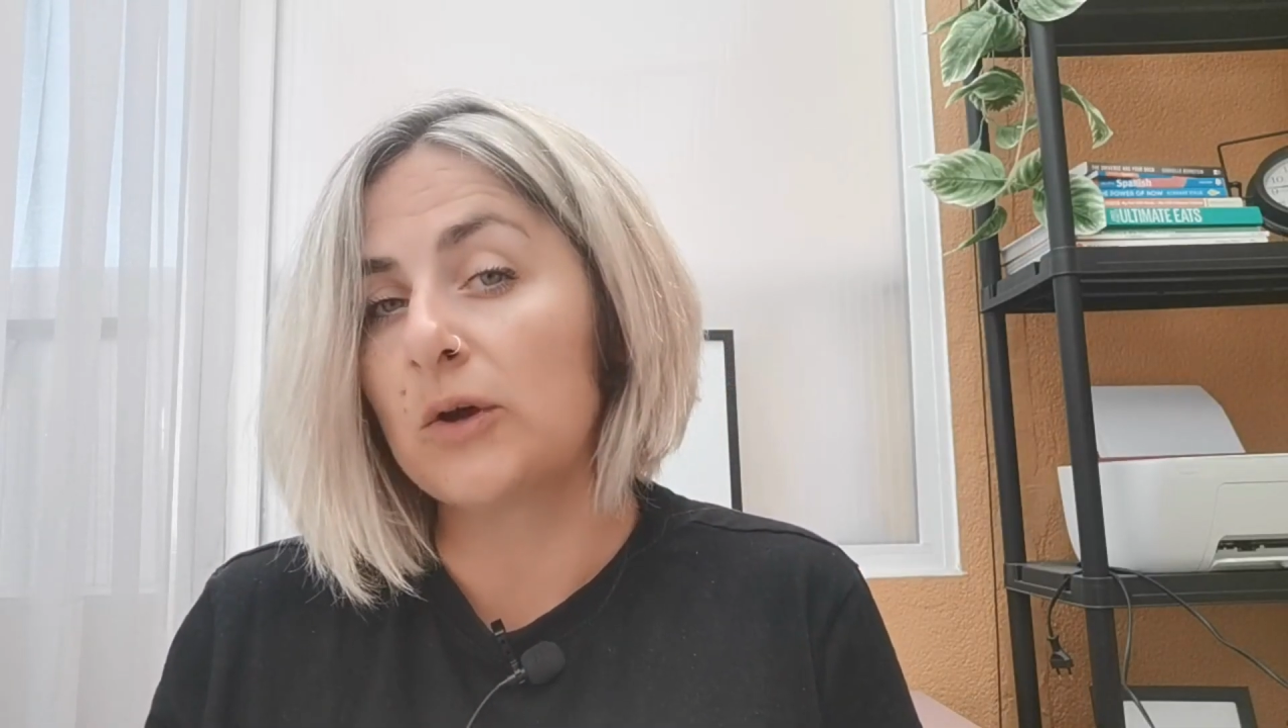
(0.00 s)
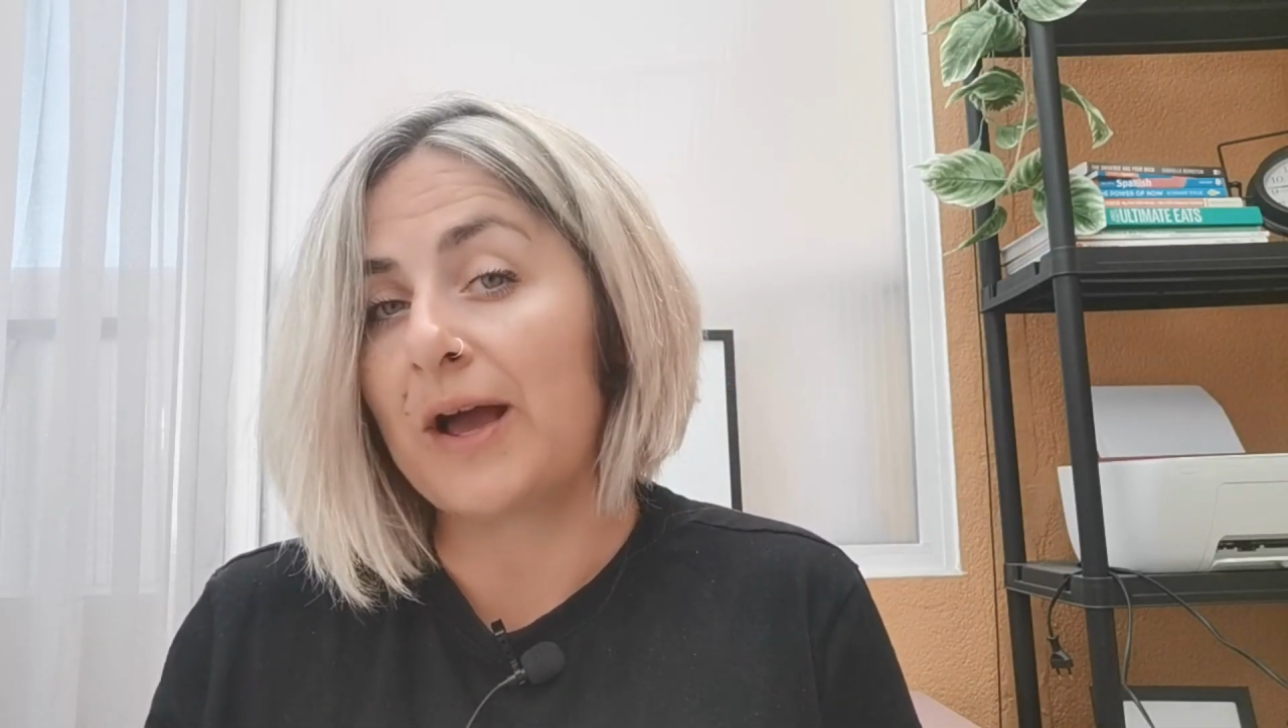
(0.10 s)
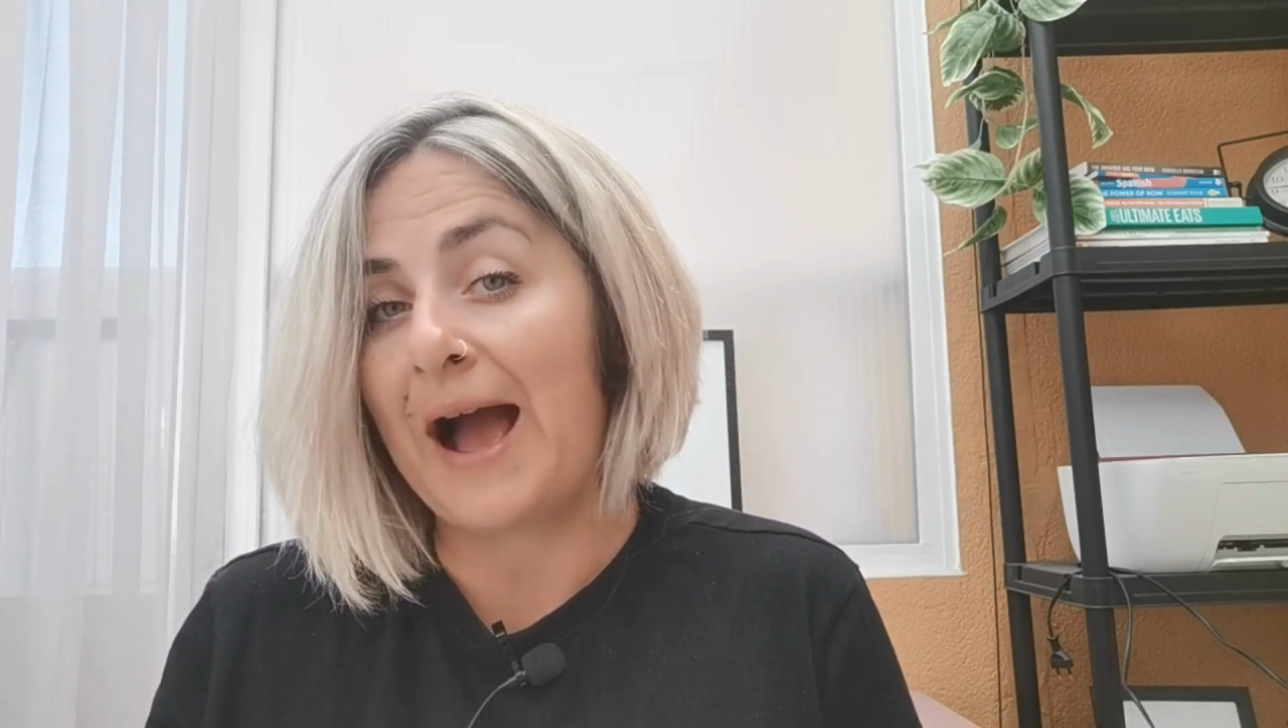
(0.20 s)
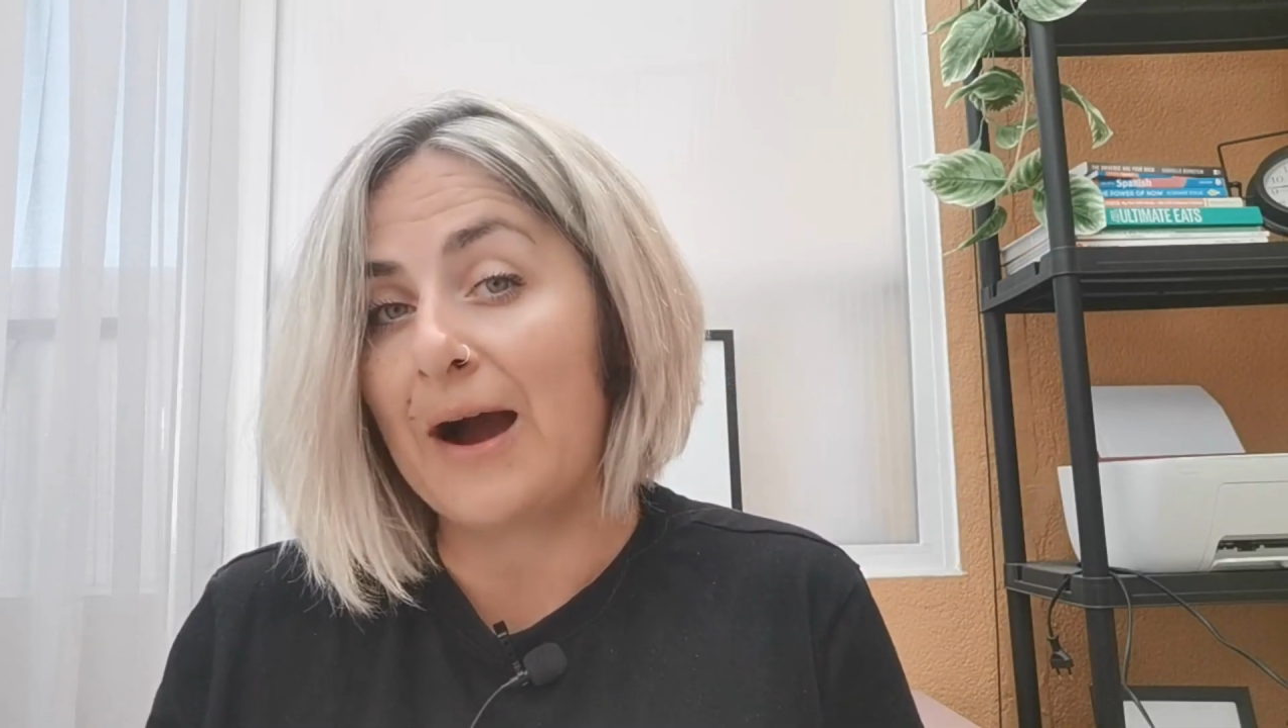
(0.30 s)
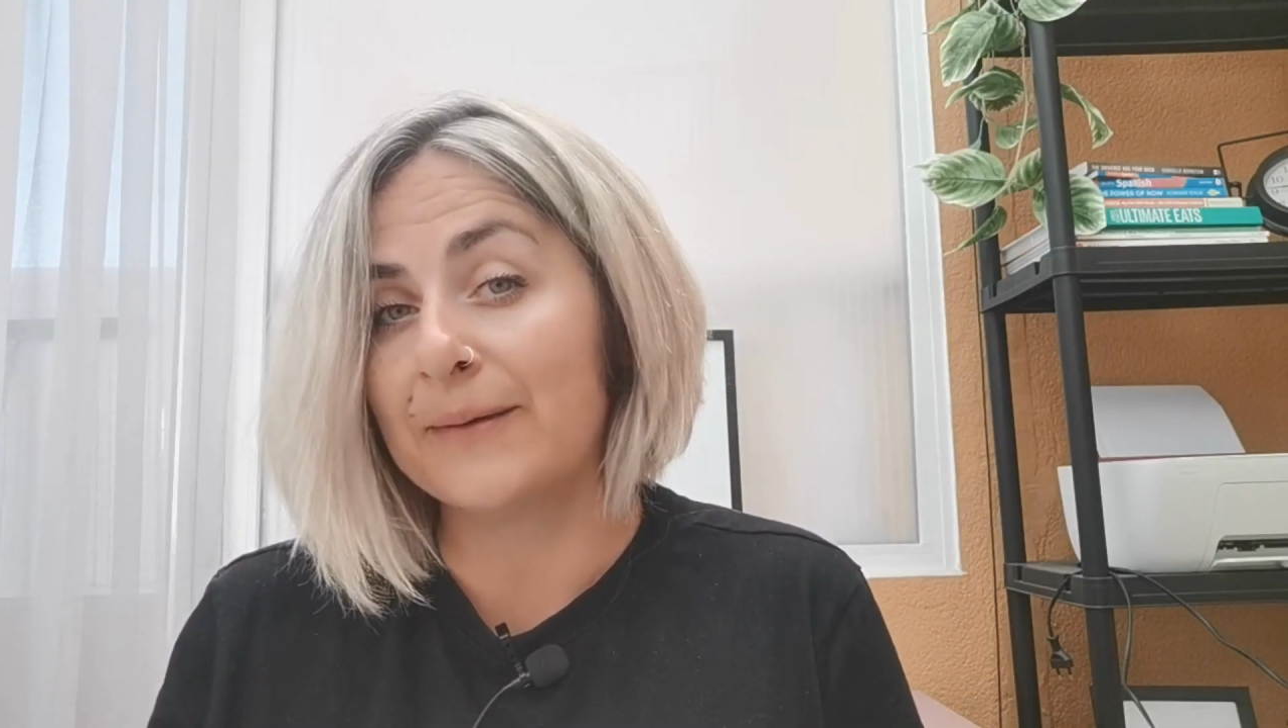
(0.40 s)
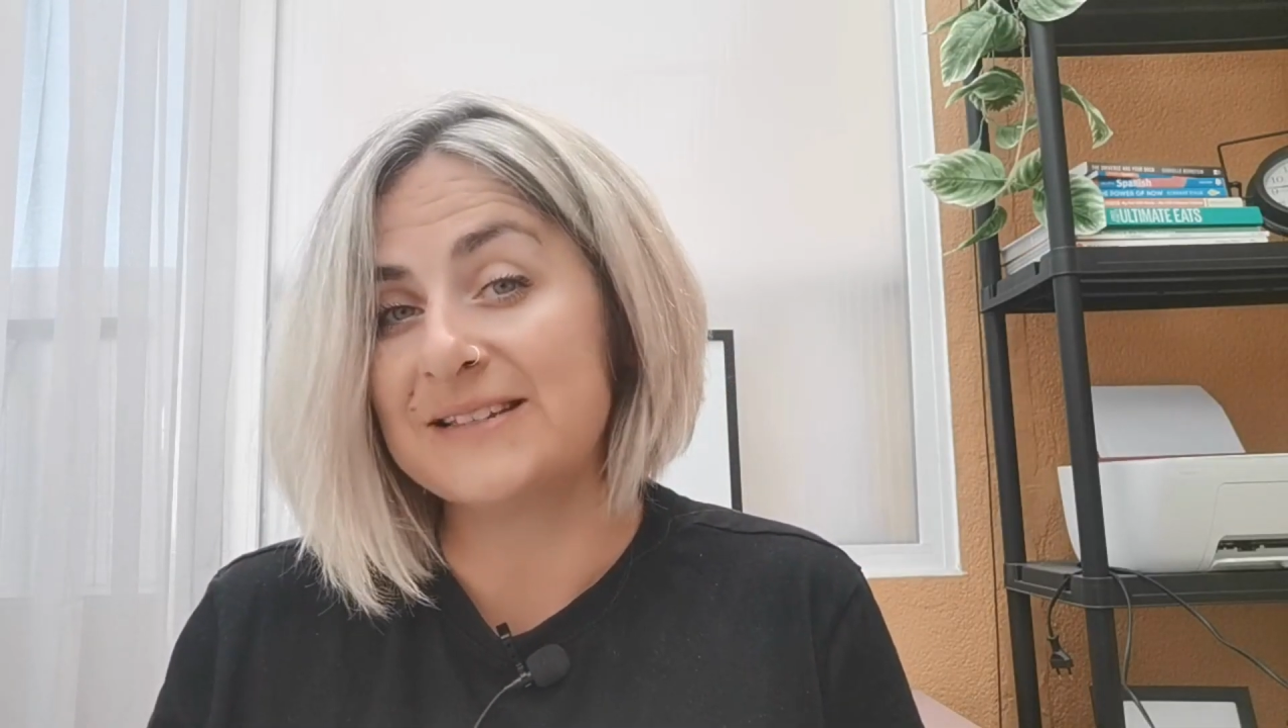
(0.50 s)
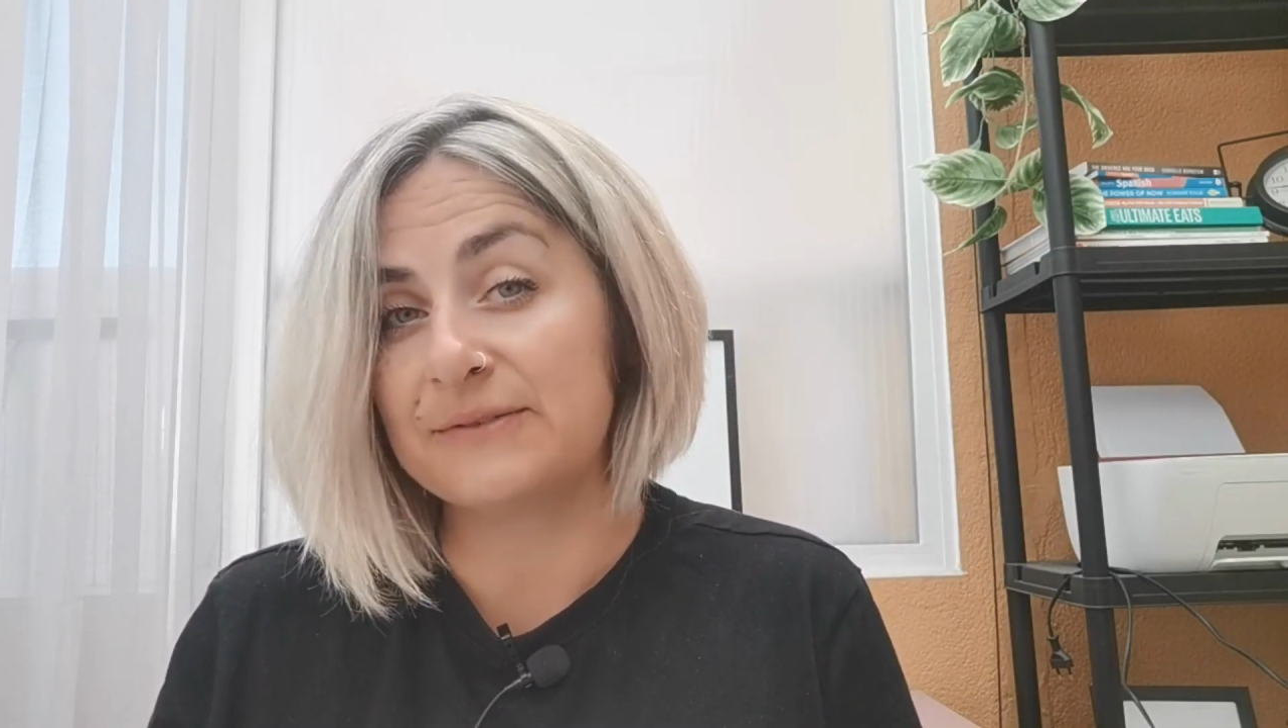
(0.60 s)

look at how